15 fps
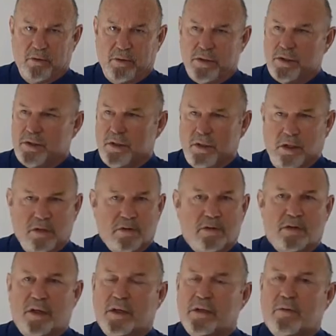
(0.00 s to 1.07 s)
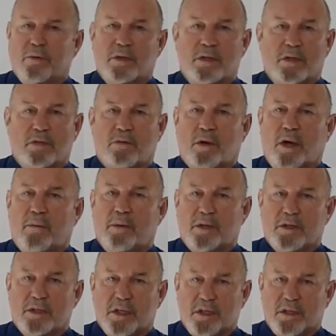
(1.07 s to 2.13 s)
which is another thing that we describe
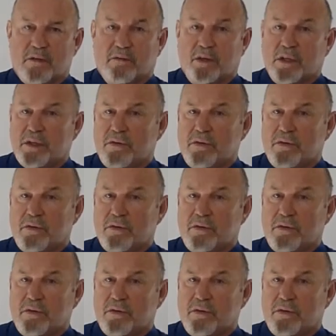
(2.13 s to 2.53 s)
extensively